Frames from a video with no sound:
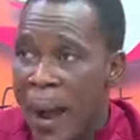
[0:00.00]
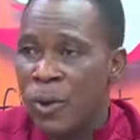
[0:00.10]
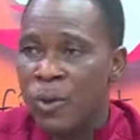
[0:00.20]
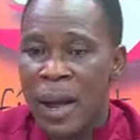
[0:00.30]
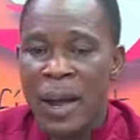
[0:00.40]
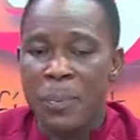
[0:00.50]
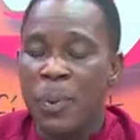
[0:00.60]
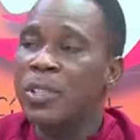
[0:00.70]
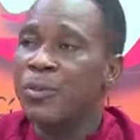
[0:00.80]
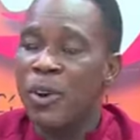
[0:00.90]
bako,
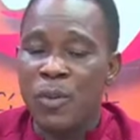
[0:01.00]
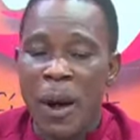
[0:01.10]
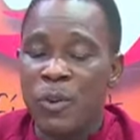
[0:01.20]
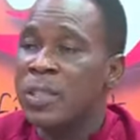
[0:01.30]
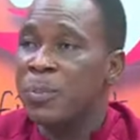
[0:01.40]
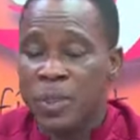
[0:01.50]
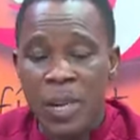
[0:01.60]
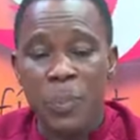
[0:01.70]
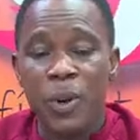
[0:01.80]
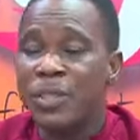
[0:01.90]
police phone bako. Nti police
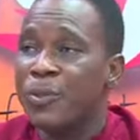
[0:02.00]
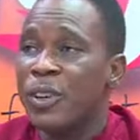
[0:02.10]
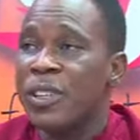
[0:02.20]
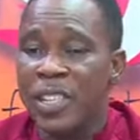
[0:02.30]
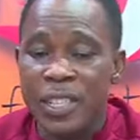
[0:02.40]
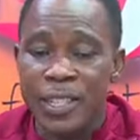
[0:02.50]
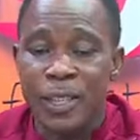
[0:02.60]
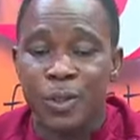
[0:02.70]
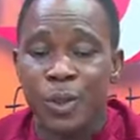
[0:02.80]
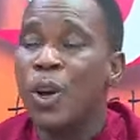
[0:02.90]
a police phone ni
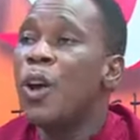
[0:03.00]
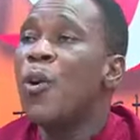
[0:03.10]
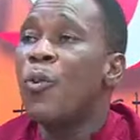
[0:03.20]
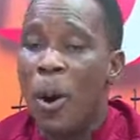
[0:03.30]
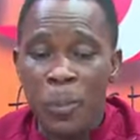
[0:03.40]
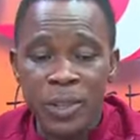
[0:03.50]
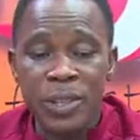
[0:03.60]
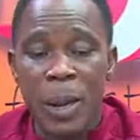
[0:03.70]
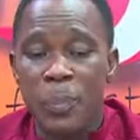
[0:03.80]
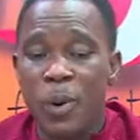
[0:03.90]
DC, so wamu
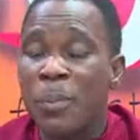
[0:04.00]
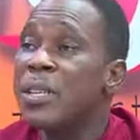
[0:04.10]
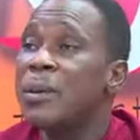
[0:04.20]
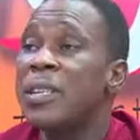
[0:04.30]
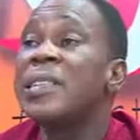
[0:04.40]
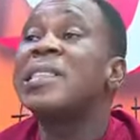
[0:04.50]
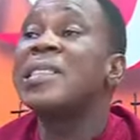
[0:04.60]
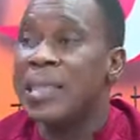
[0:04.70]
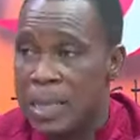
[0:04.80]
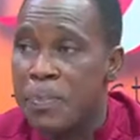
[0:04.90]
sin a problem
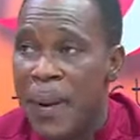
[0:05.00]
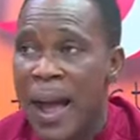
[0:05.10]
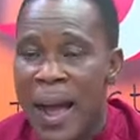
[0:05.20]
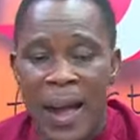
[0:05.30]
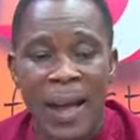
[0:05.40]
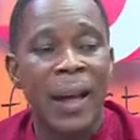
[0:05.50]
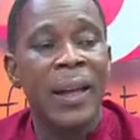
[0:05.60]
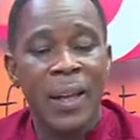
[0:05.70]
DC depa.